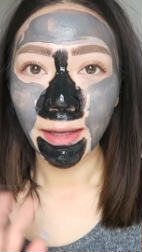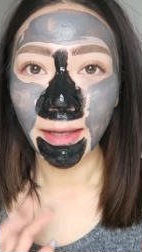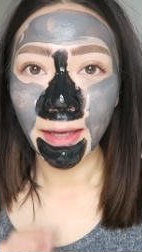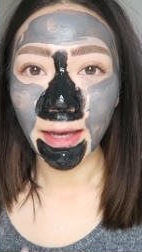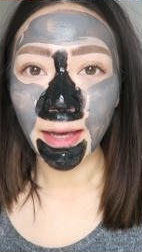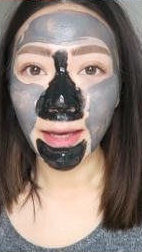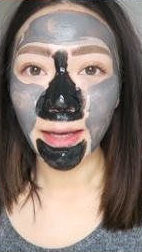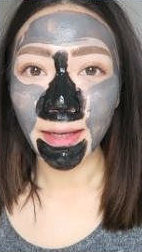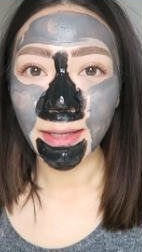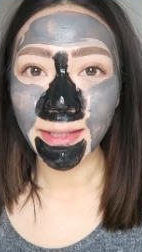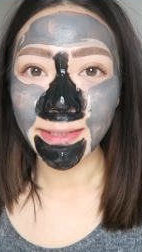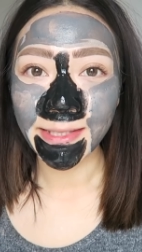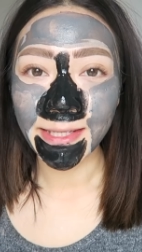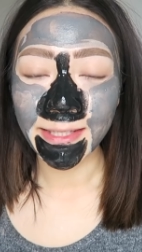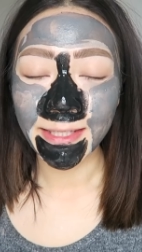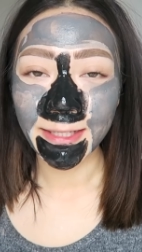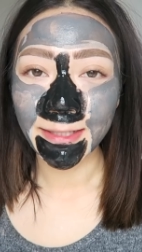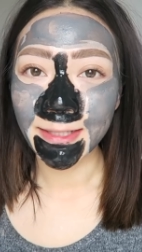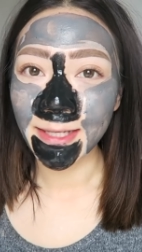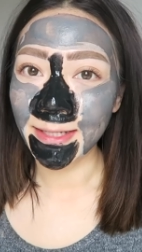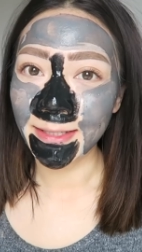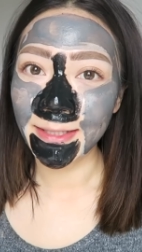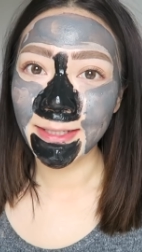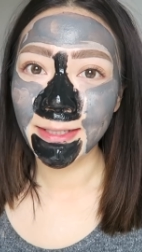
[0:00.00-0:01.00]
Hi guys, it's
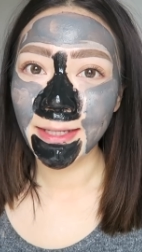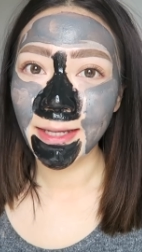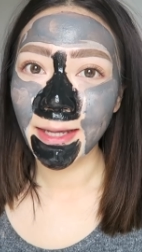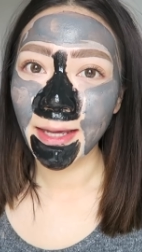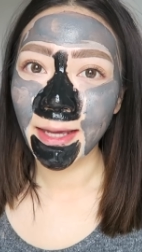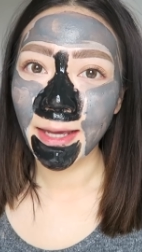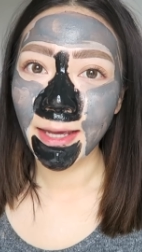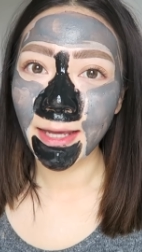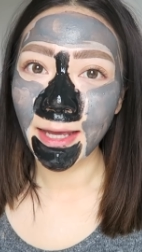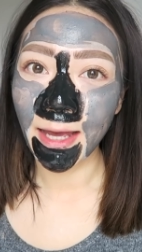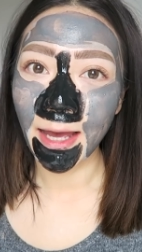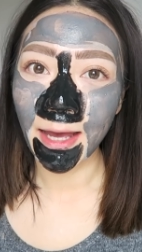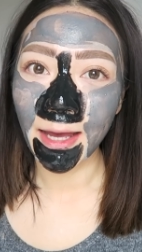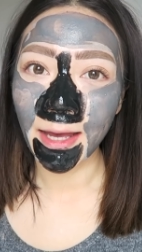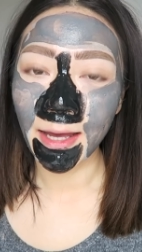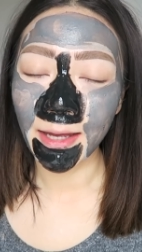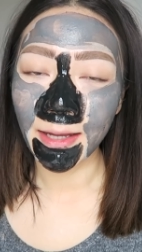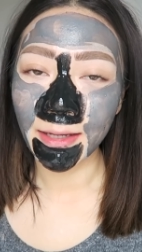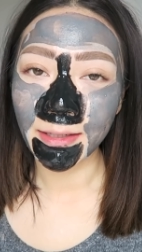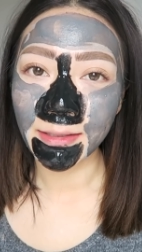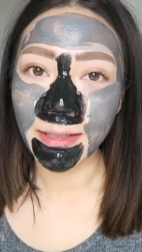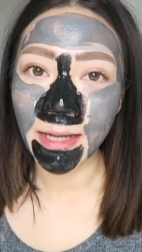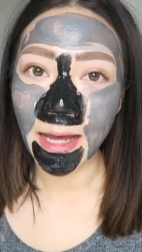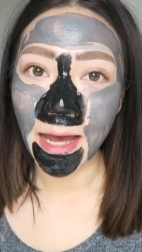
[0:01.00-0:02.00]
a Saturday
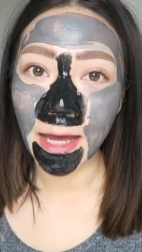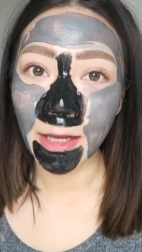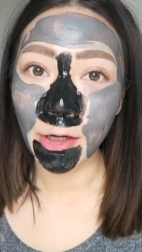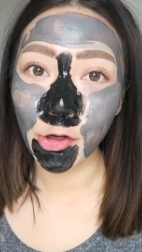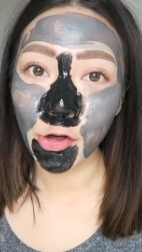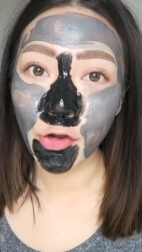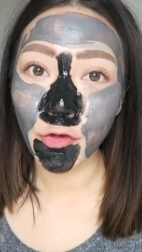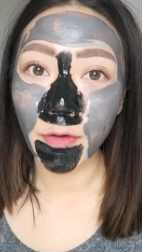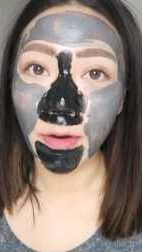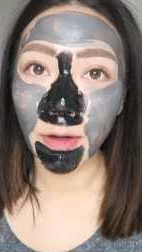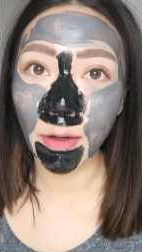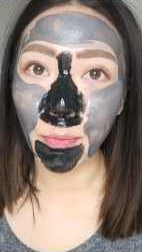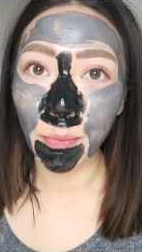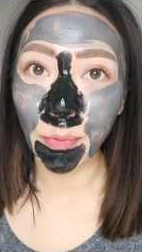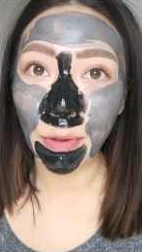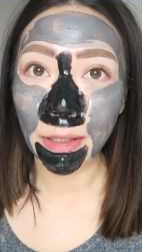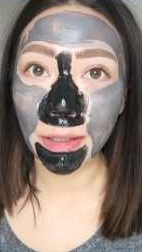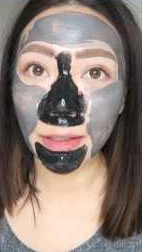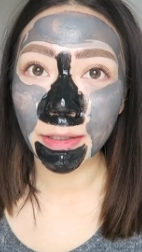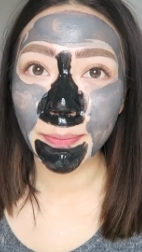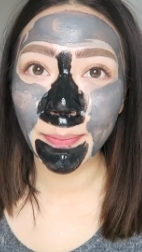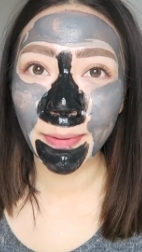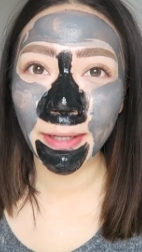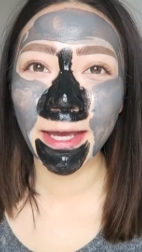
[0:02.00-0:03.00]
and I look really
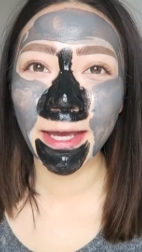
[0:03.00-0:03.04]
weird